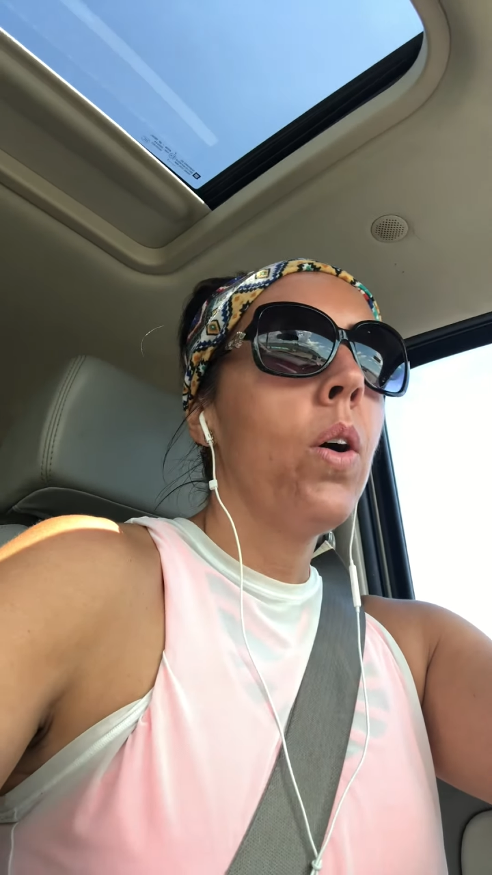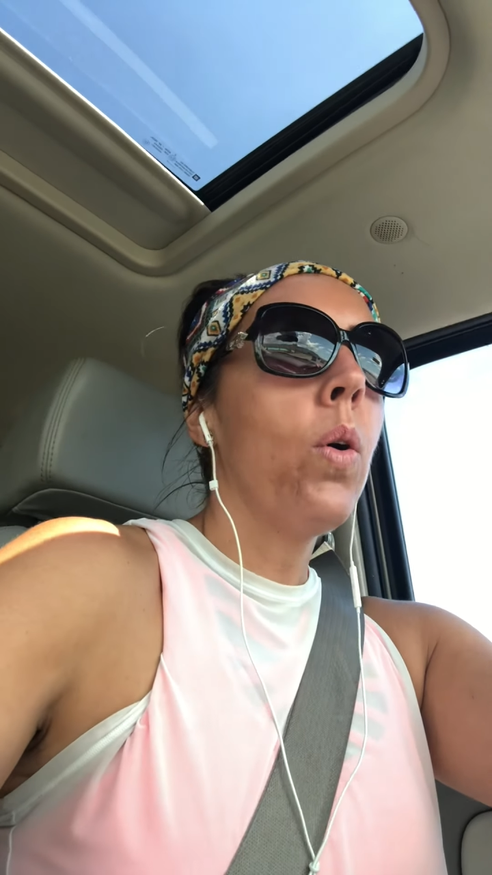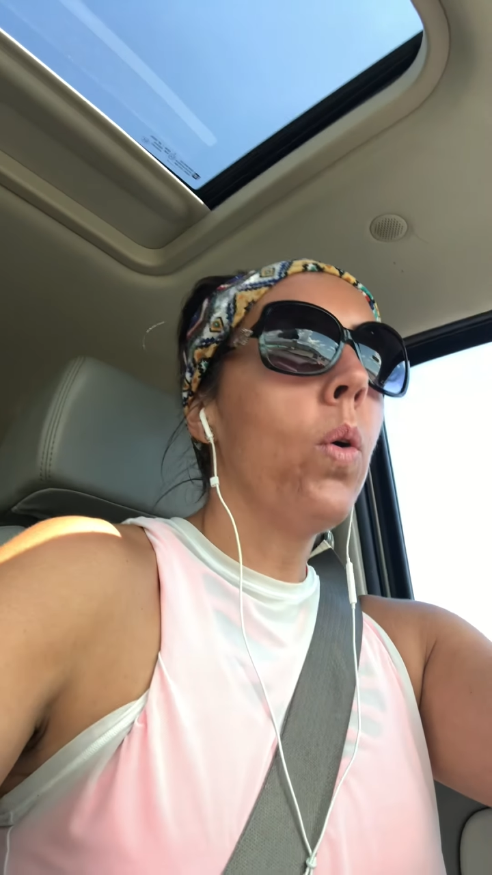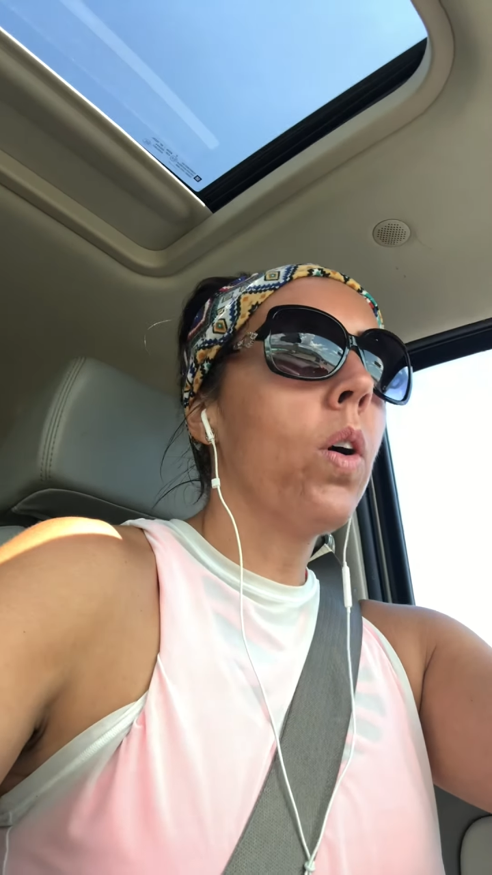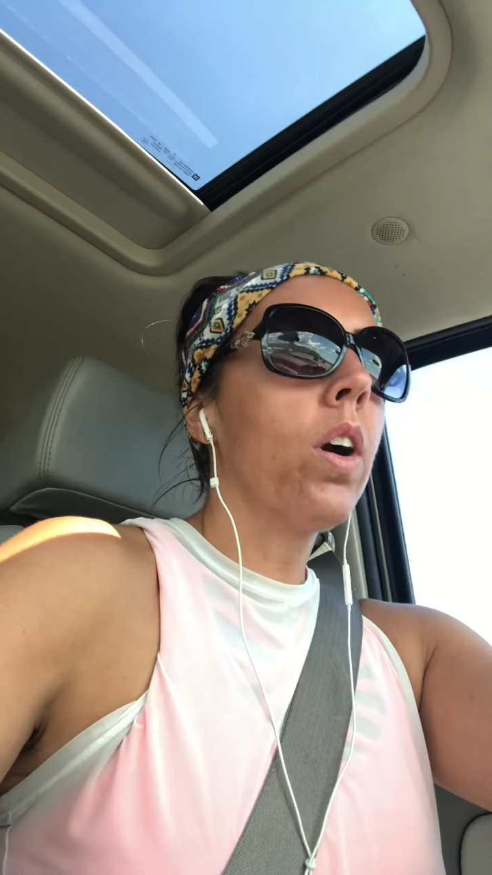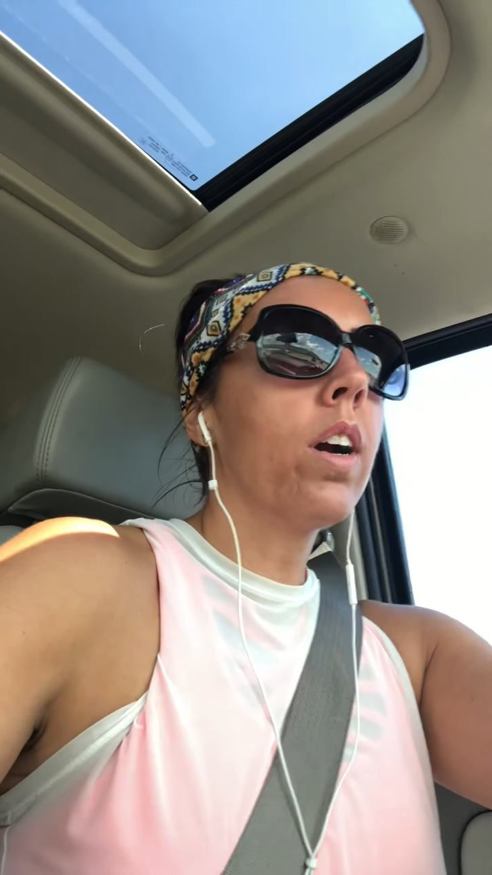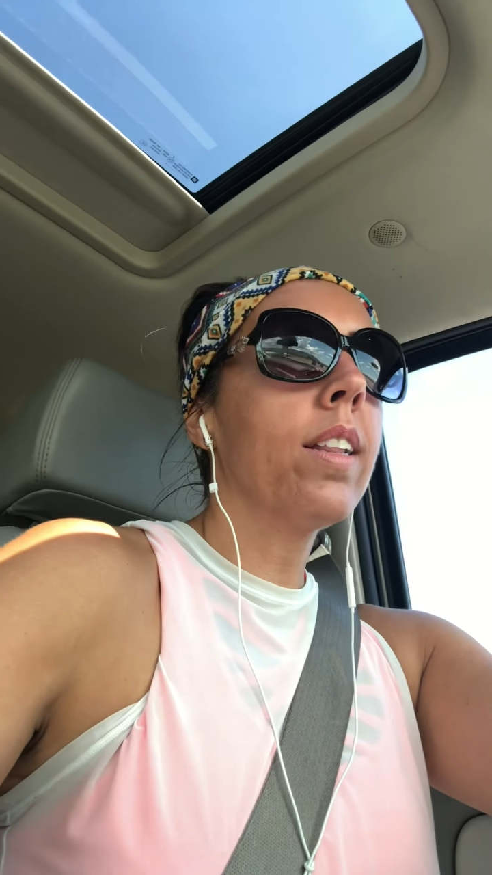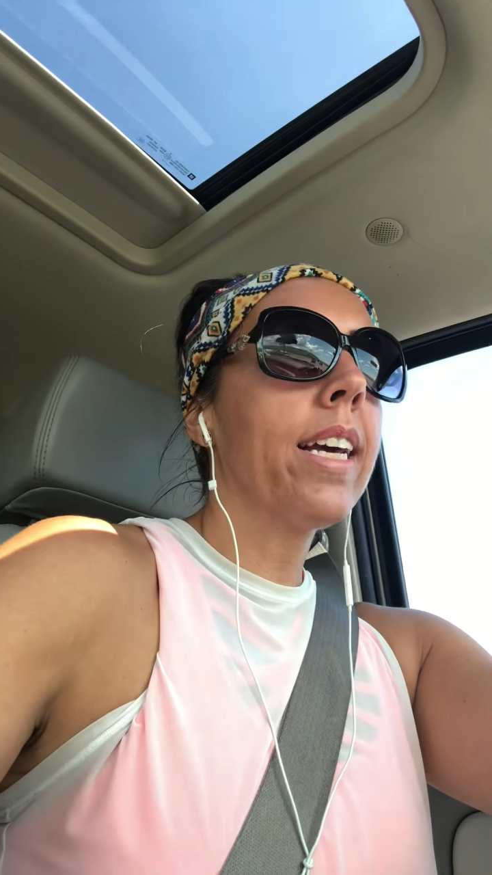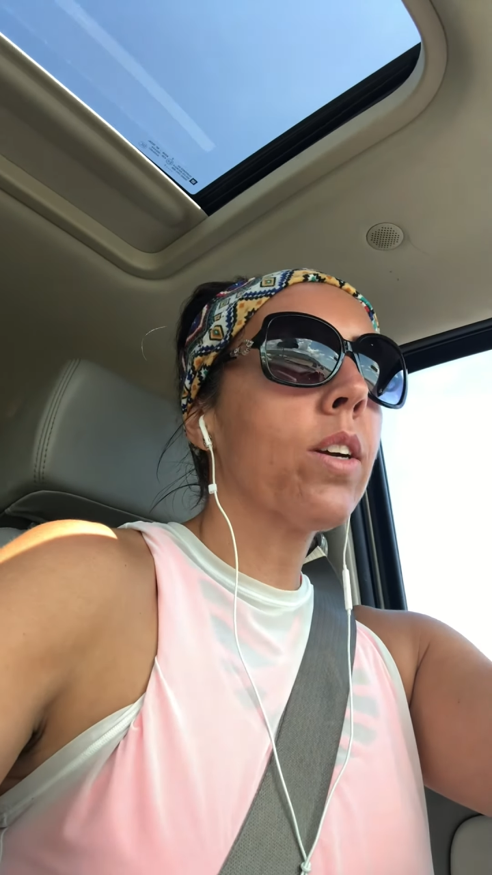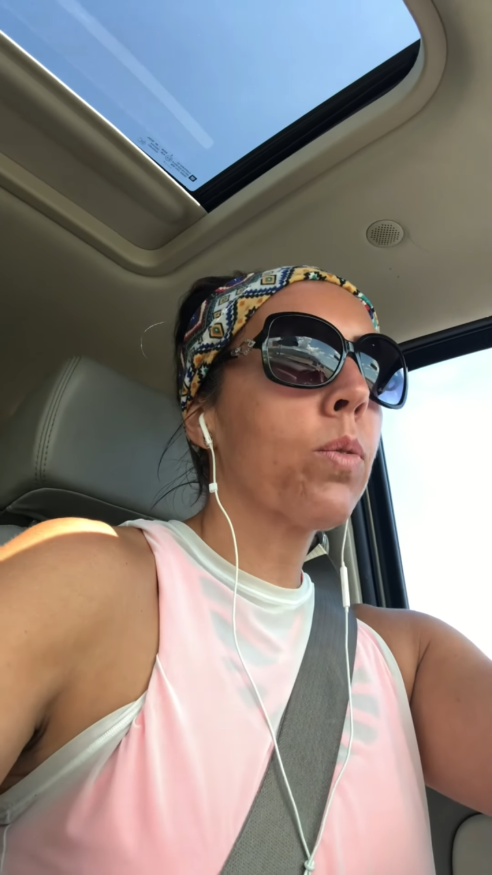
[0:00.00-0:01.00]
or
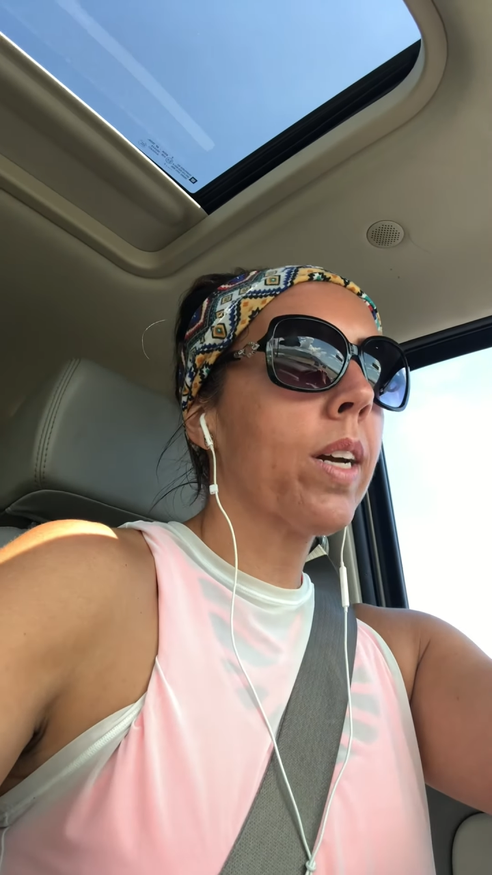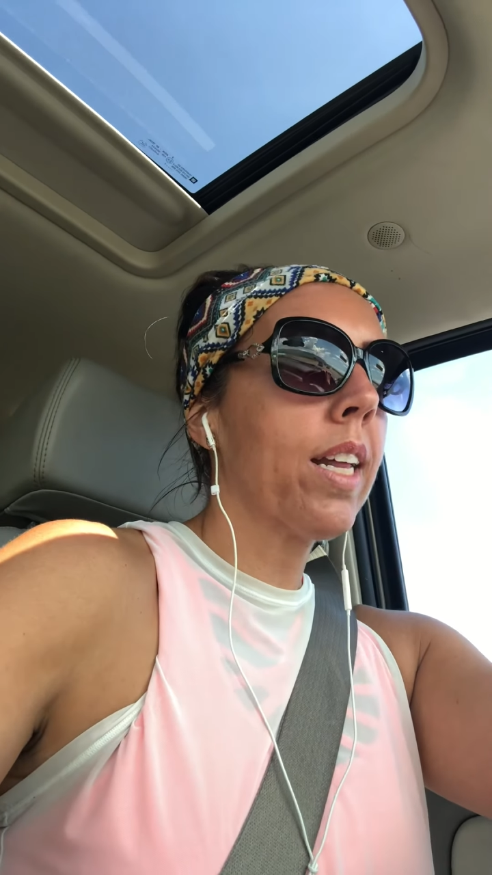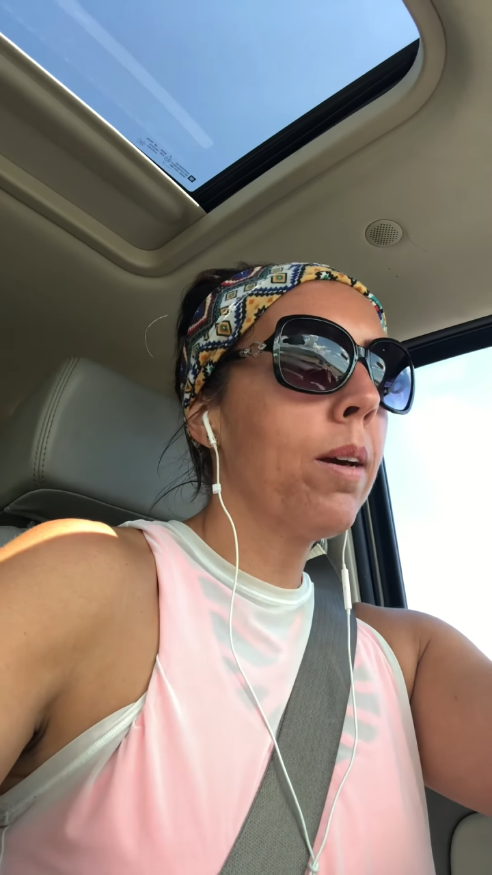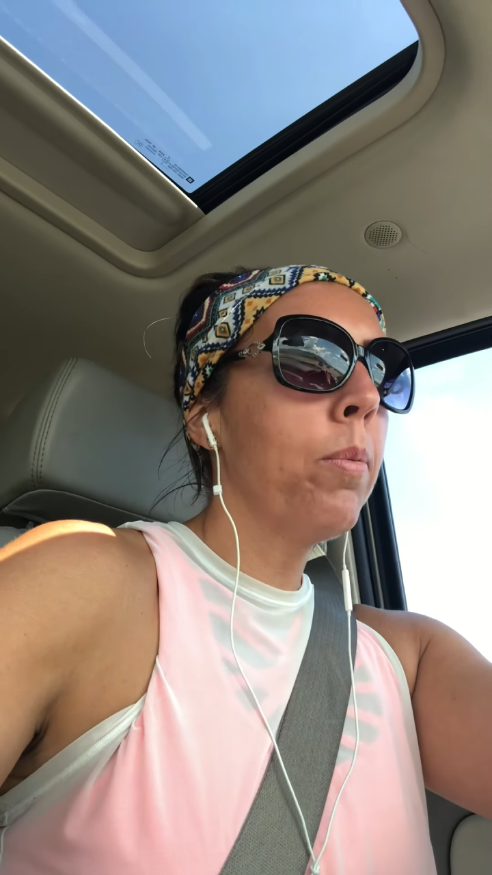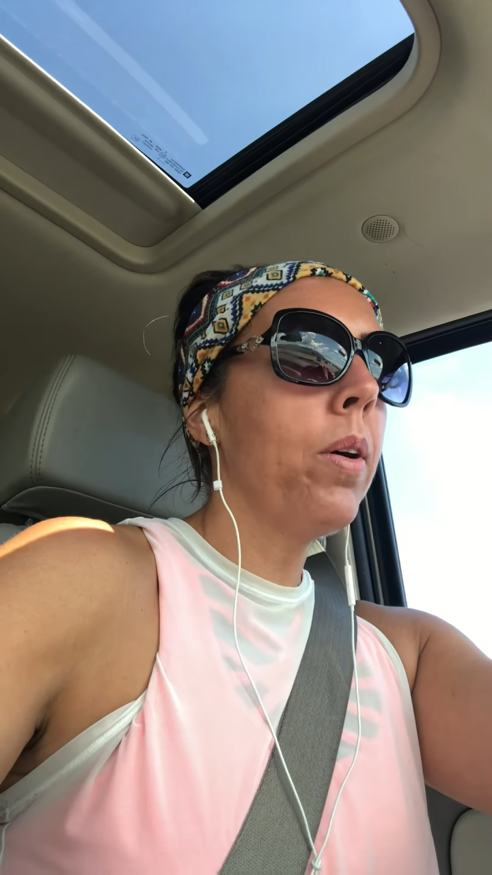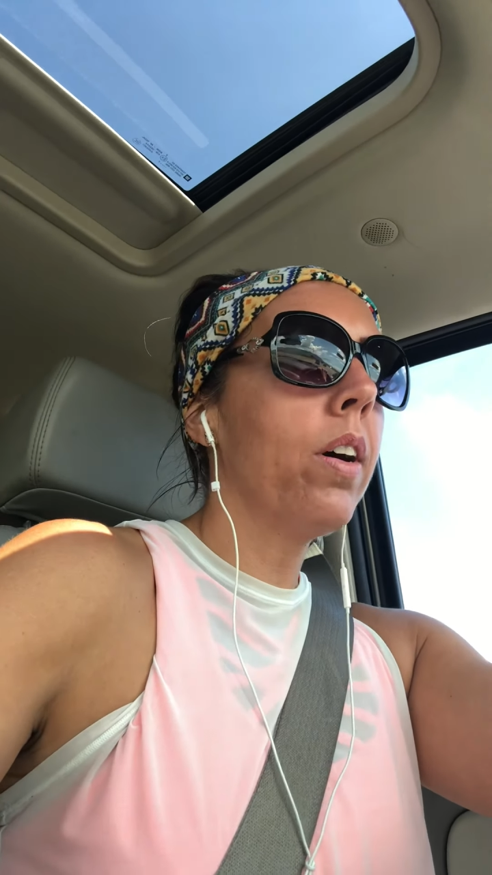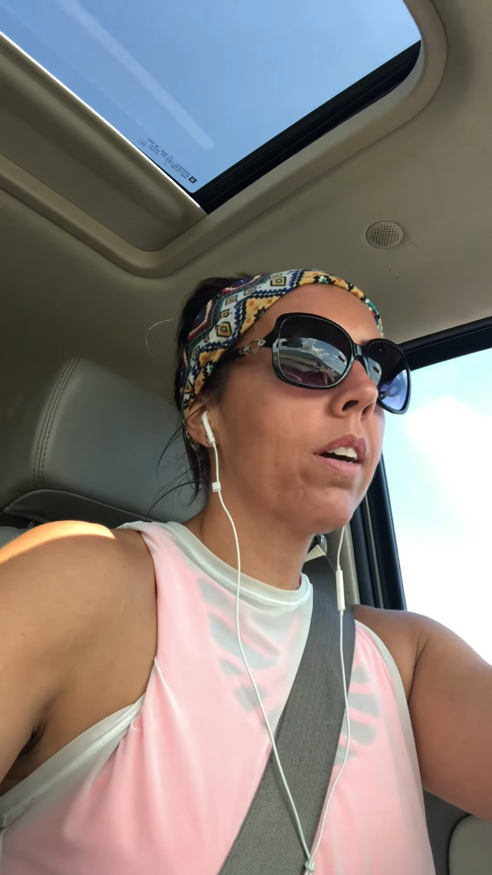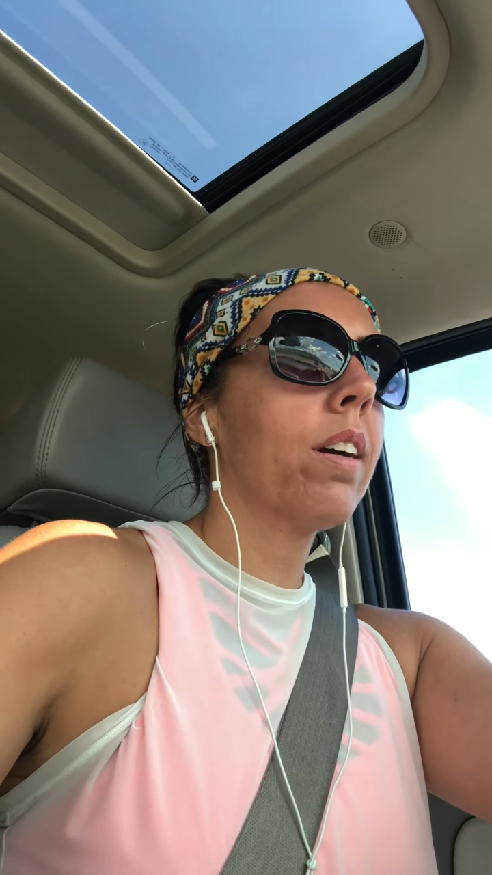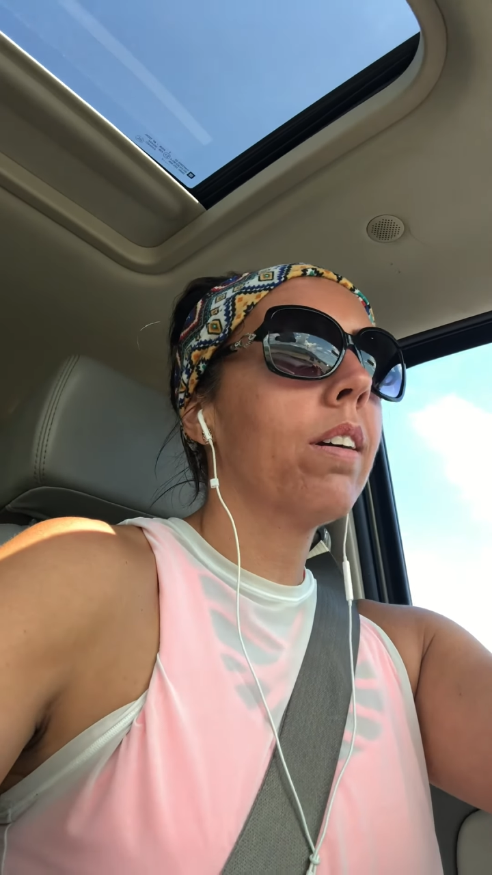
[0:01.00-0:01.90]
like reading a book,